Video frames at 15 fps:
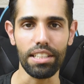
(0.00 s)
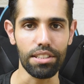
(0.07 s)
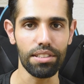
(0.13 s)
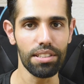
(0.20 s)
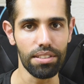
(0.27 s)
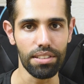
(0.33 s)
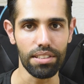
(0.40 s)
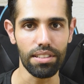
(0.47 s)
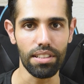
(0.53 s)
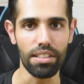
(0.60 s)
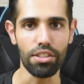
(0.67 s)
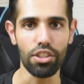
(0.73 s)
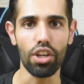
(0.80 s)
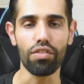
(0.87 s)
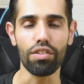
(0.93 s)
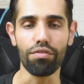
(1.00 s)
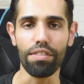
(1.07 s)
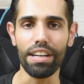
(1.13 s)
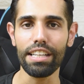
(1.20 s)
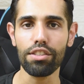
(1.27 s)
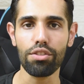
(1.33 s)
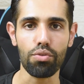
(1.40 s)
is the result of a
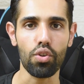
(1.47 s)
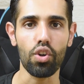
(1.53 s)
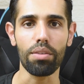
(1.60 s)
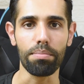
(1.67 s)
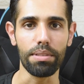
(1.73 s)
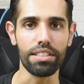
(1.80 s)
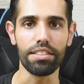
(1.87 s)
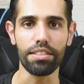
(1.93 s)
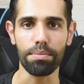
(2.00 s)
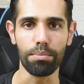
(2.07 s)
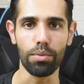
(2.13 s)
very strong business